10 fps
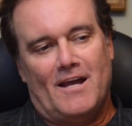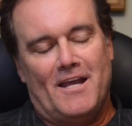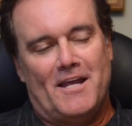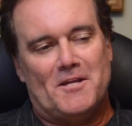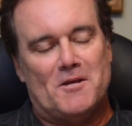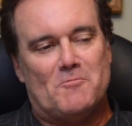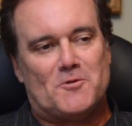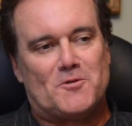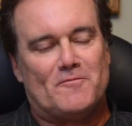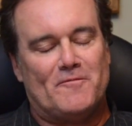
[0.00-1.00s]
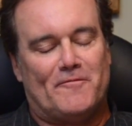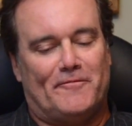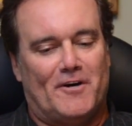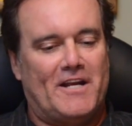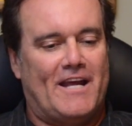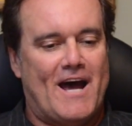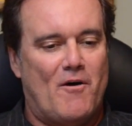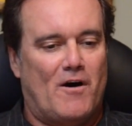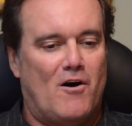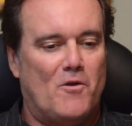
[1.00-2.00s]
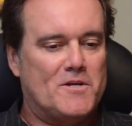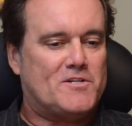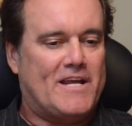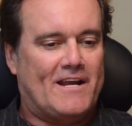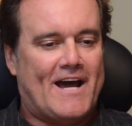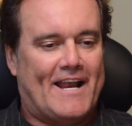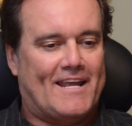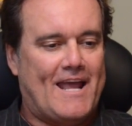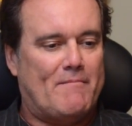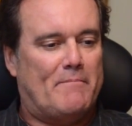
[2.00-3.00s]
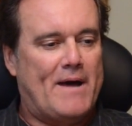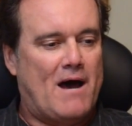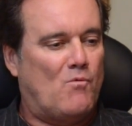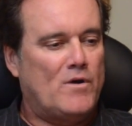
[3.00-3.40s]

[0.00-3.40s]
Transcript: it, it, was funny how all this thing kind of came about.